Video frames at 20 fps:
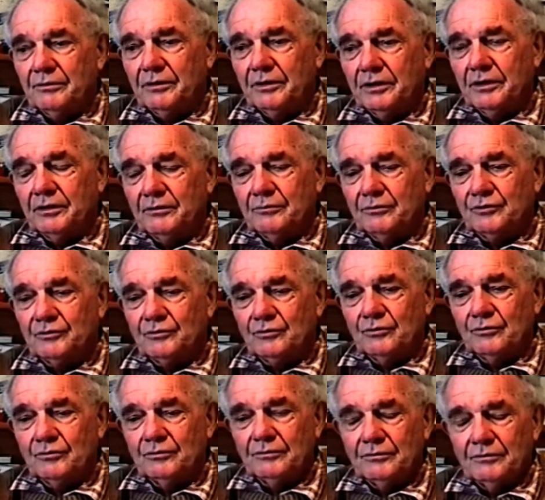It was
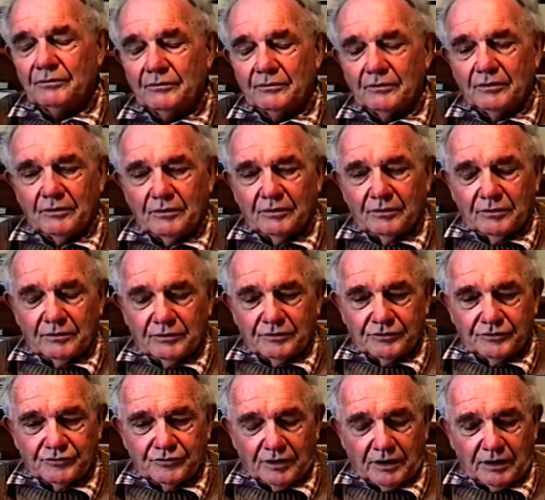all
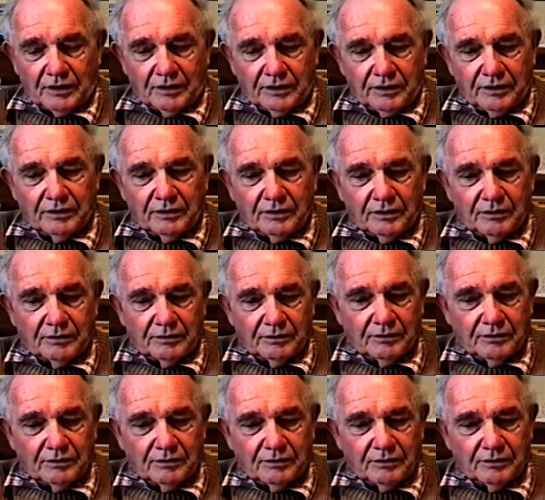strictly